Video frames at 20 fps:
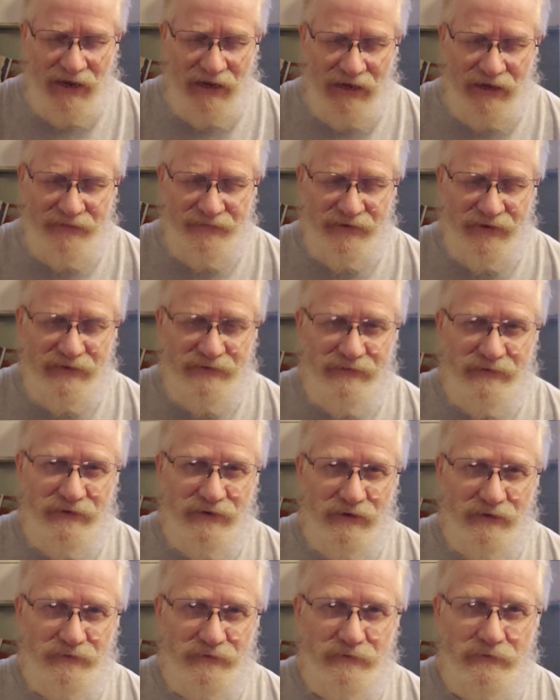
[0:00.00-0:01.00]
And then the
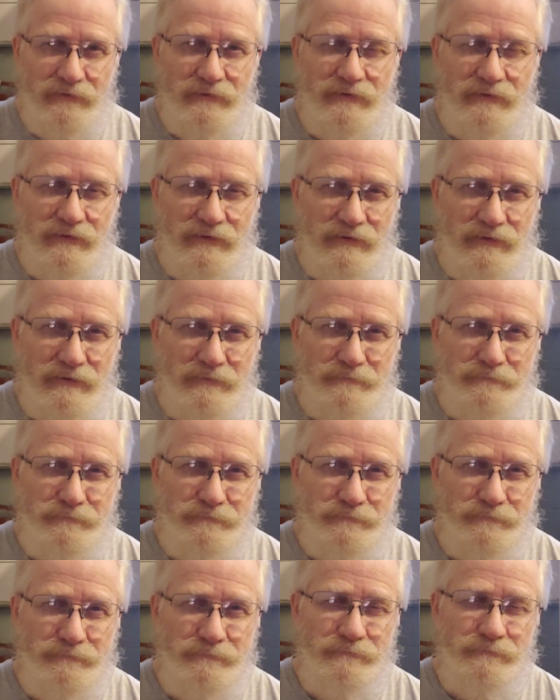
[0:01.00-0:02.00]
other
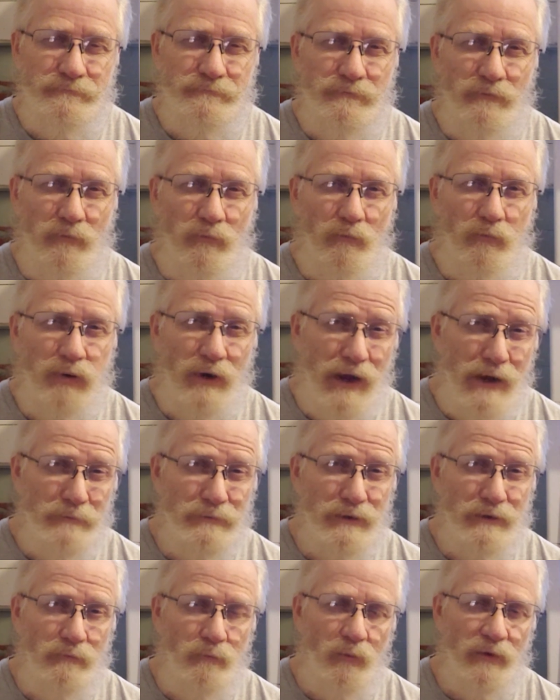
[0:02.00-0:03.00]

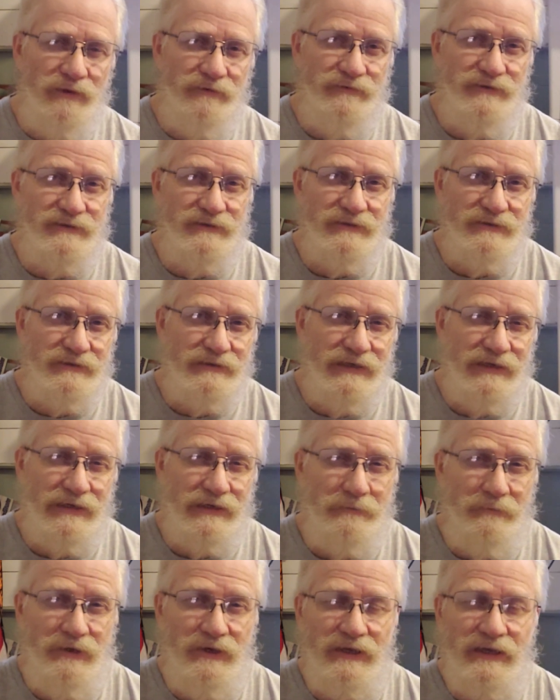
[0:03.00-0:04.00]
problem with
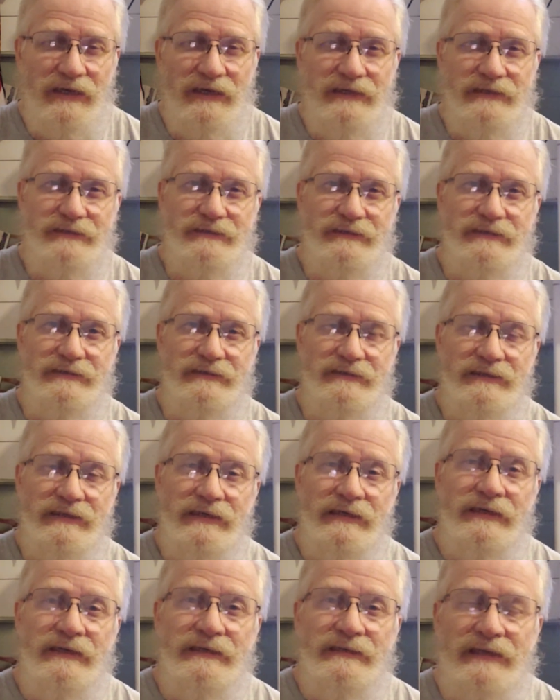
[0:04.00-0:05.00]
facilitated communication
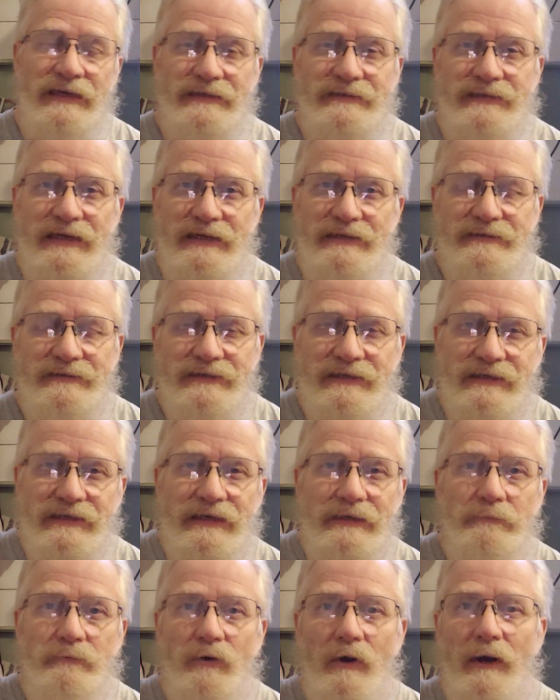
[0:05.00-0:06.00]
that tends to
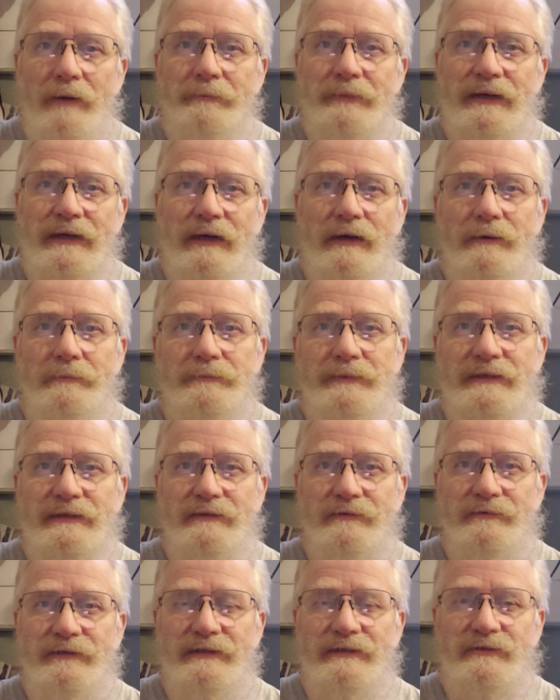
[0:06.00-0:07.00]
keep cropping up in
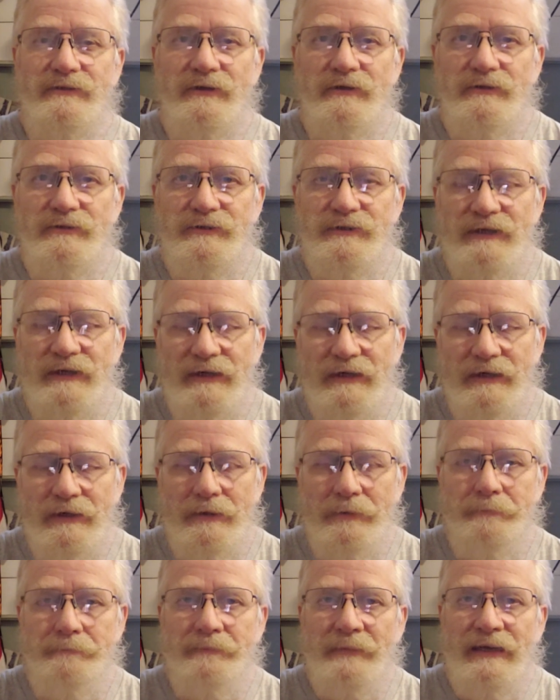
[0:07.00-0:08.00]
the research
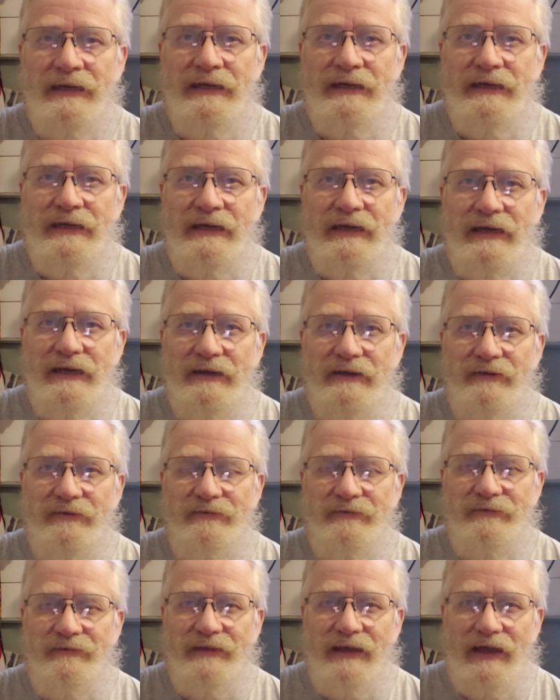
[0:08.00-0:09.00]

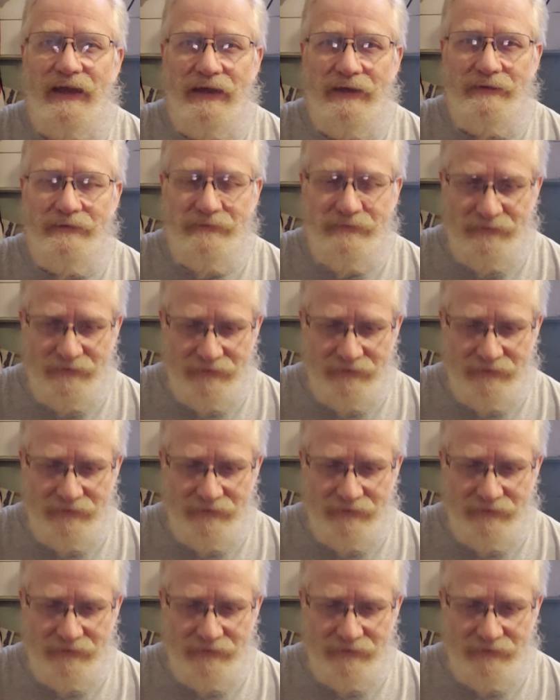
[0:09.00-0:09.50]
is that